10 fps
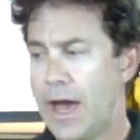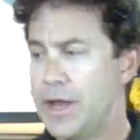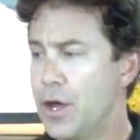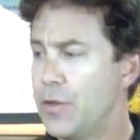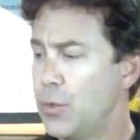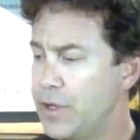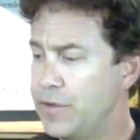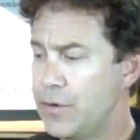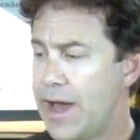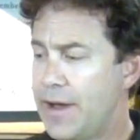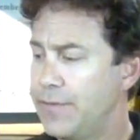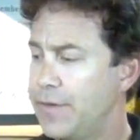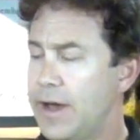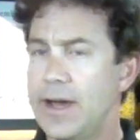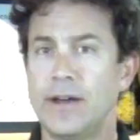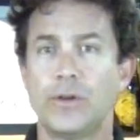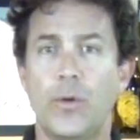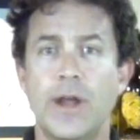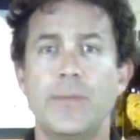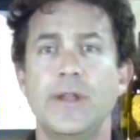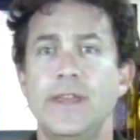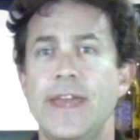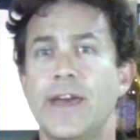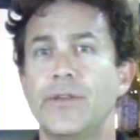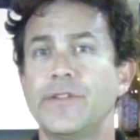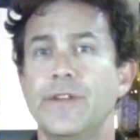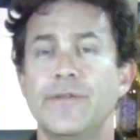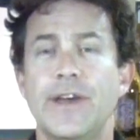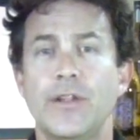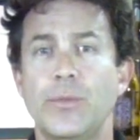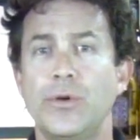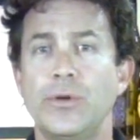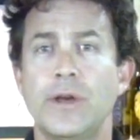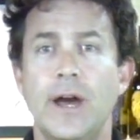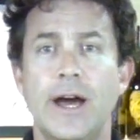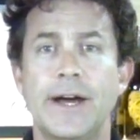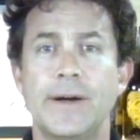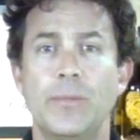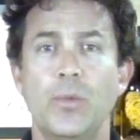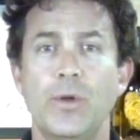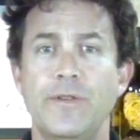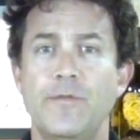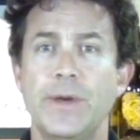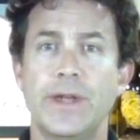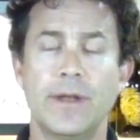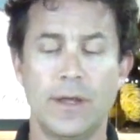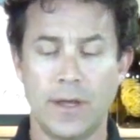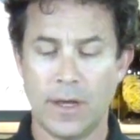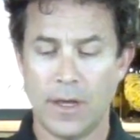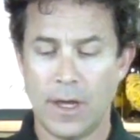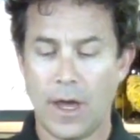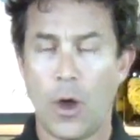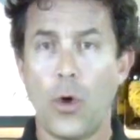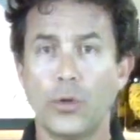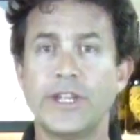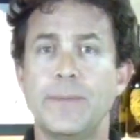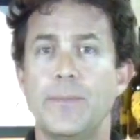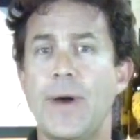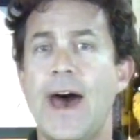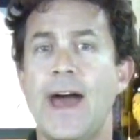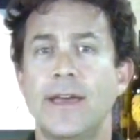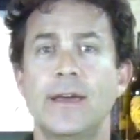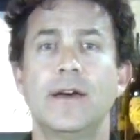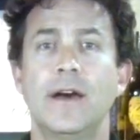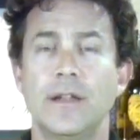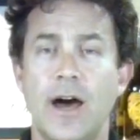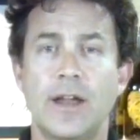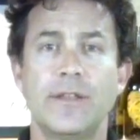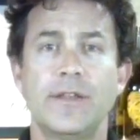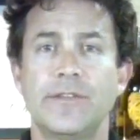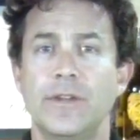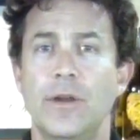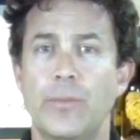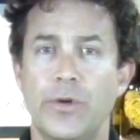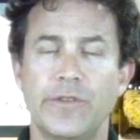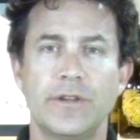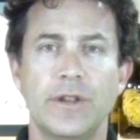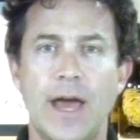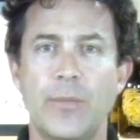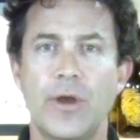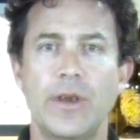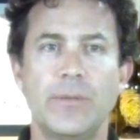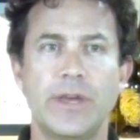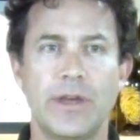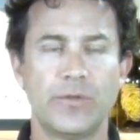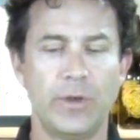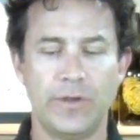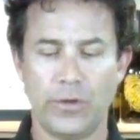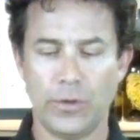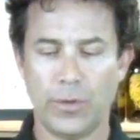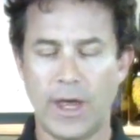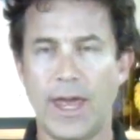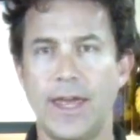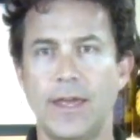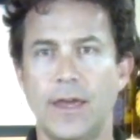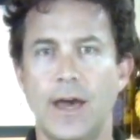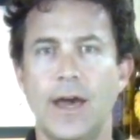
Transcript: know that we do have quite a bit of the Andolsen available. We've been holding back a lot of this in our personal library because we do a